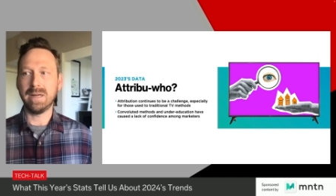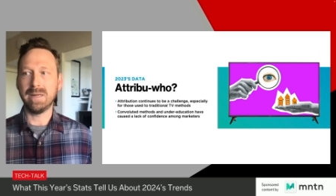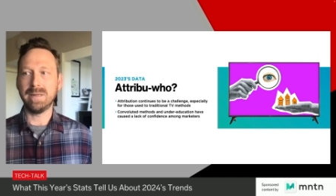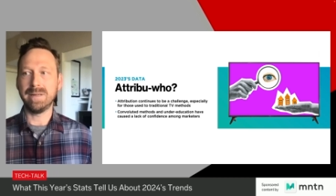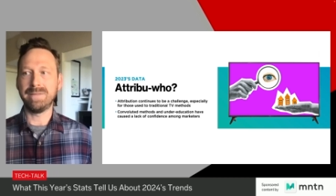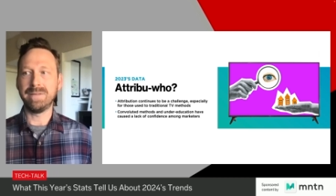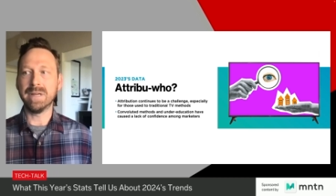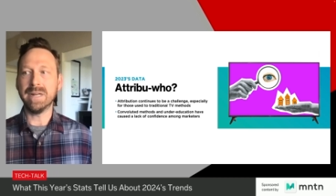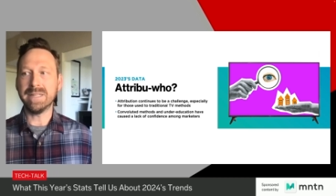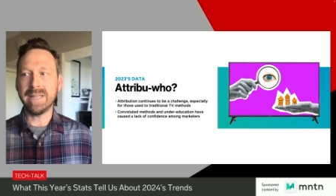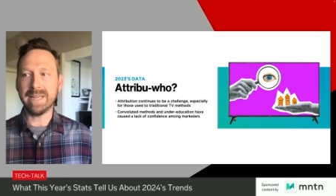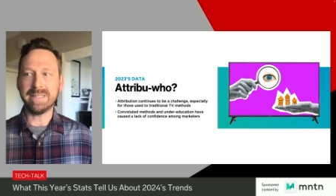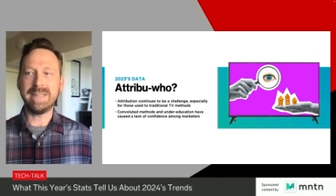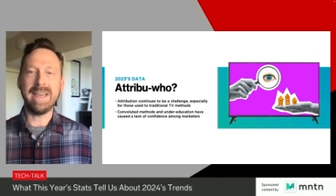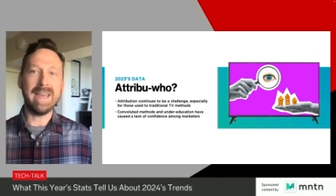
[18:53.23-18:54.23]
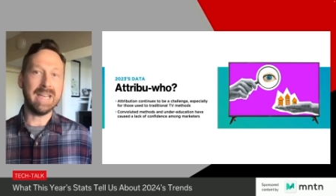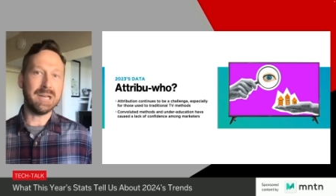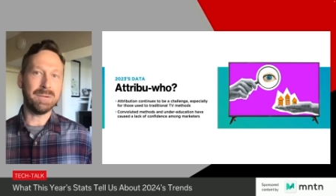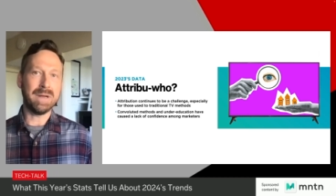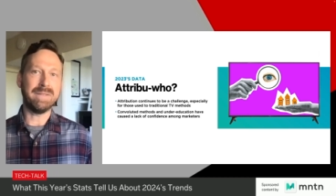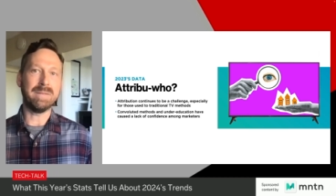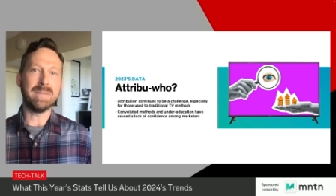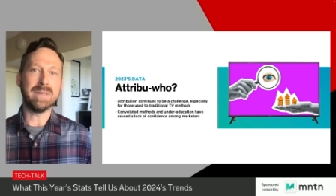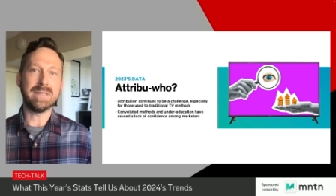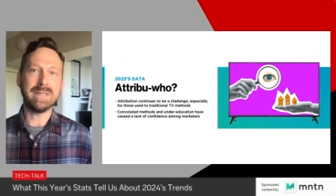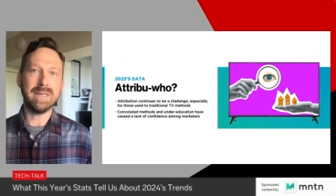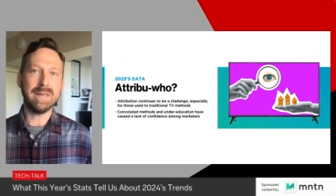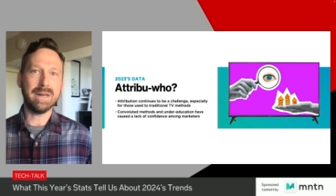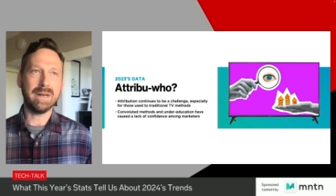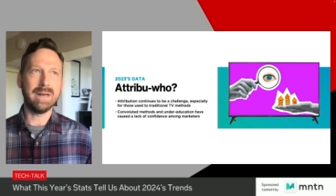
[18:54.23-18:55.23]
if you're going to take a takeaway from this
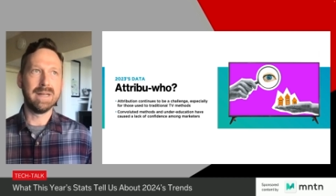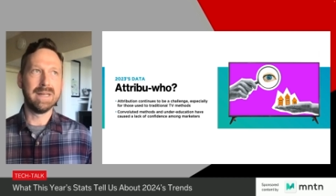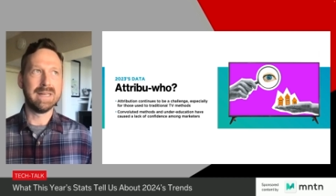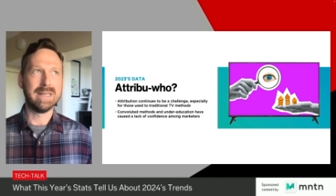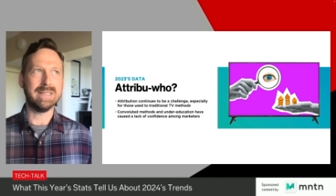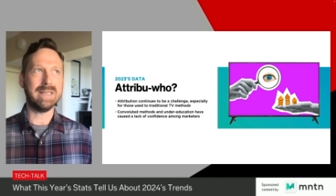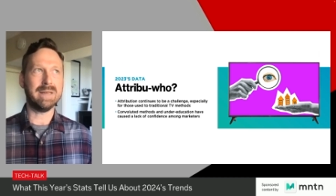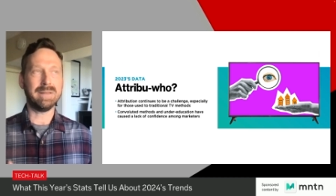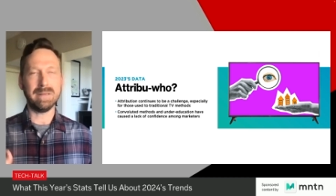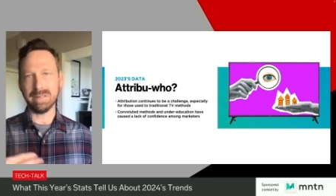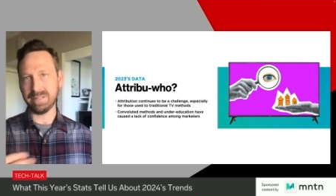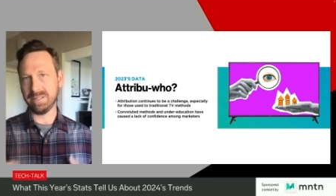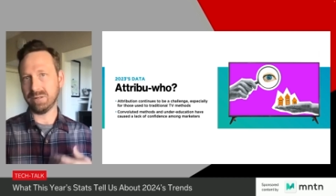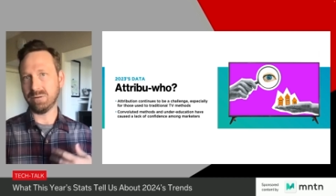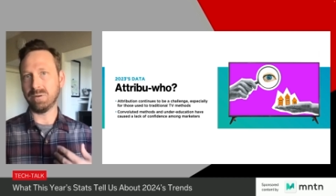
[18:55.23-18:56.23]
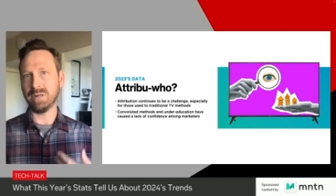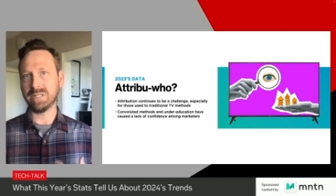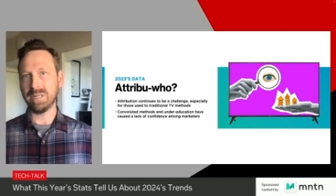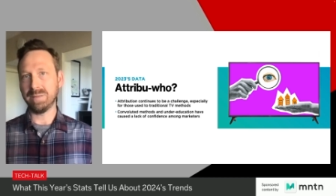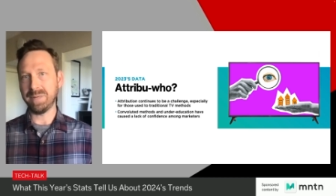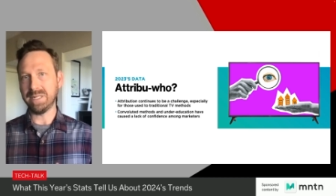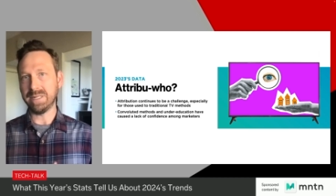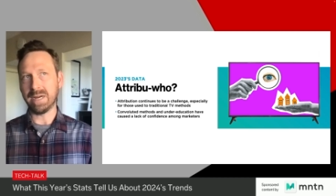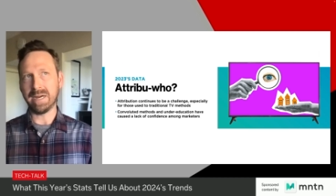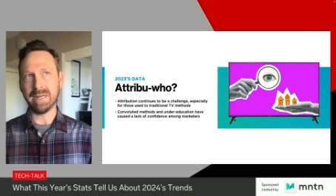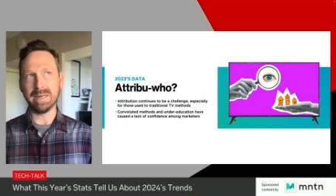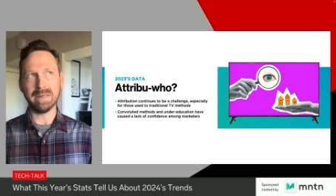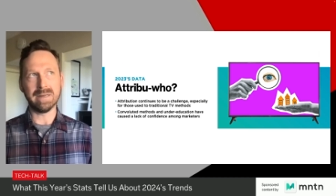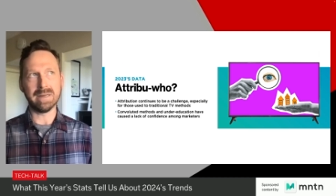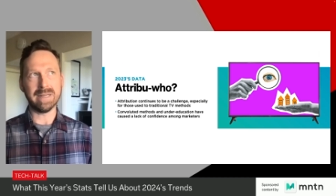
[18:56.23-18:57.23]
year, is that there's still work to be
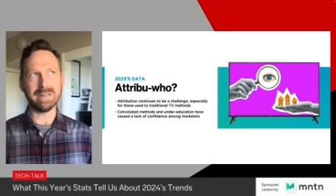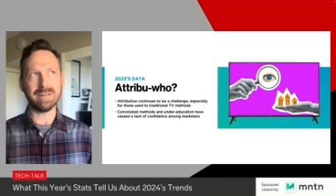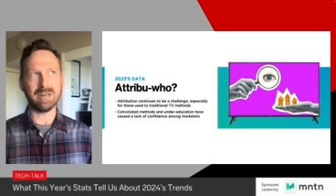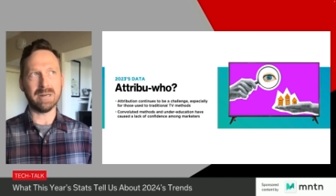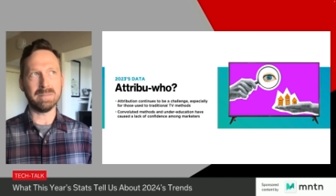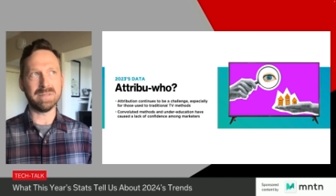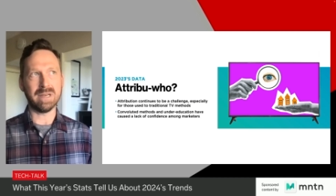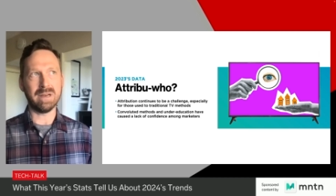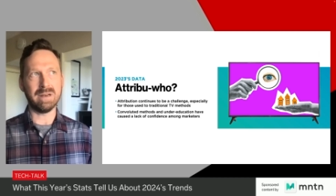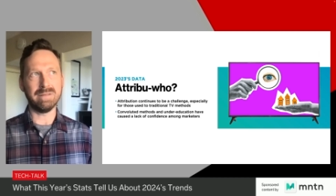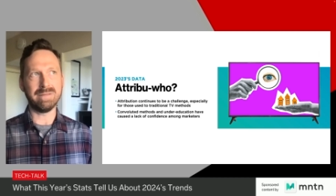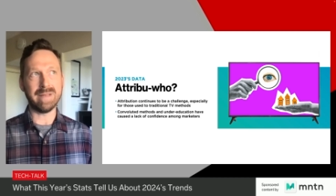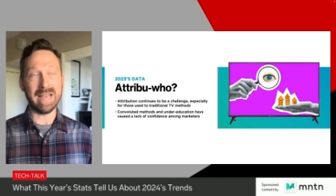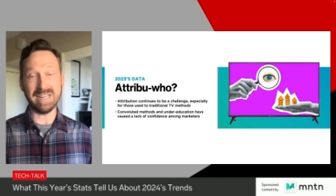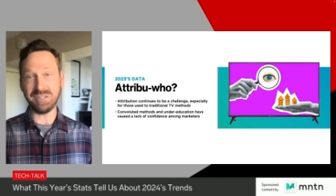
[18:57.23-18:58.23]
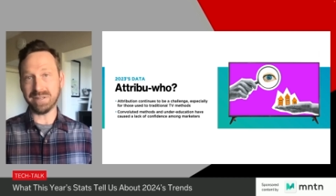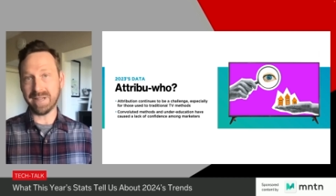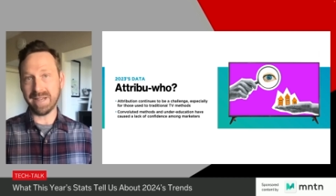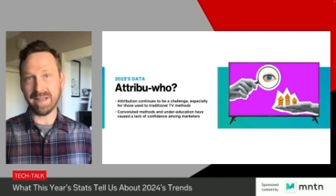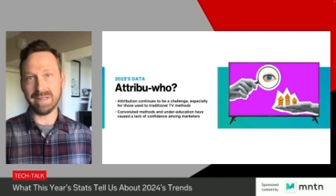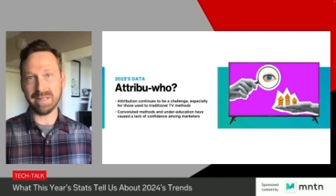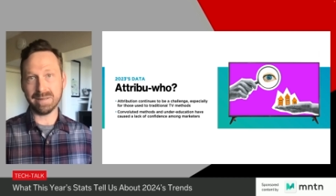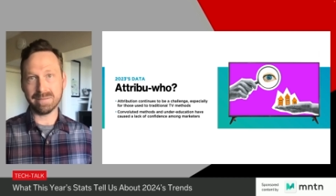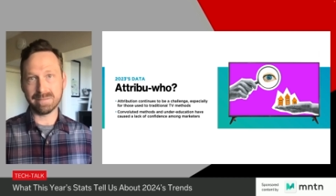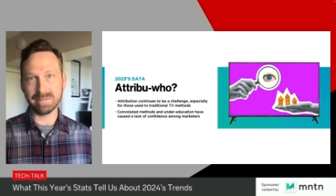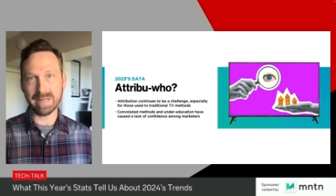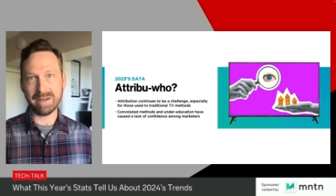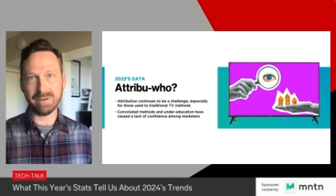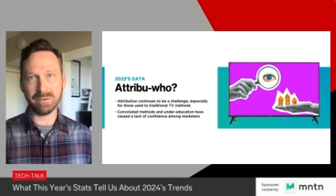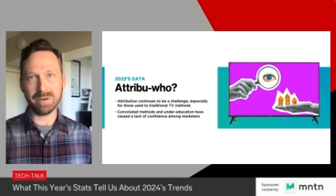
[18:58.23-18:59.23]
done in terms of educating
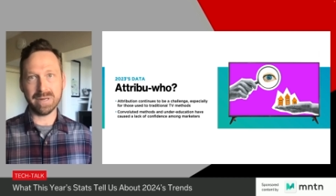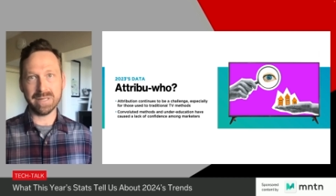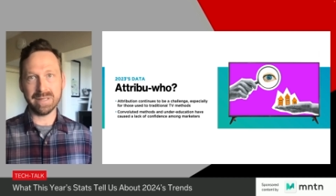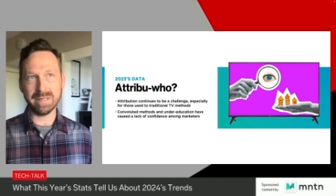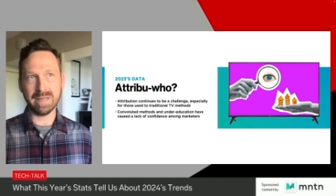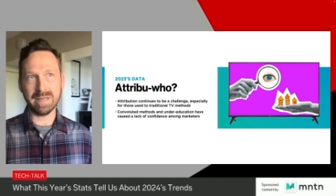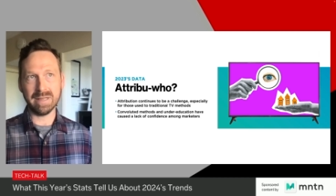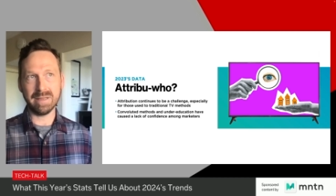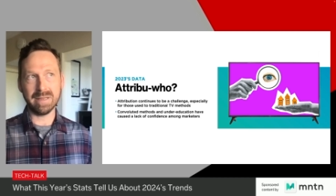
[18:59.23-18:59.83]
everyone in